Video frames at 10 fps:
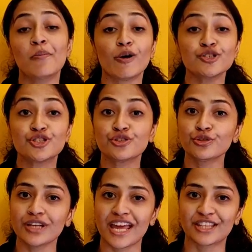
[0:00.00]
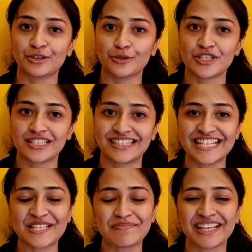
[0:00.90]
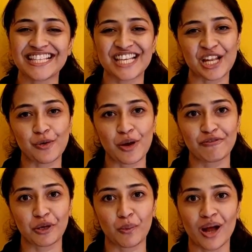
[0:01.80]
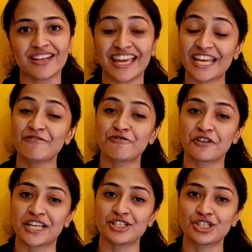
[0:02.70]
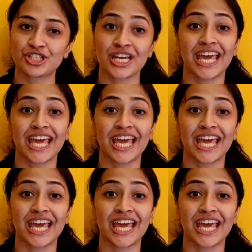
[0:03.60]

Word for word: Bonjour et tous. This means hello everyone in French.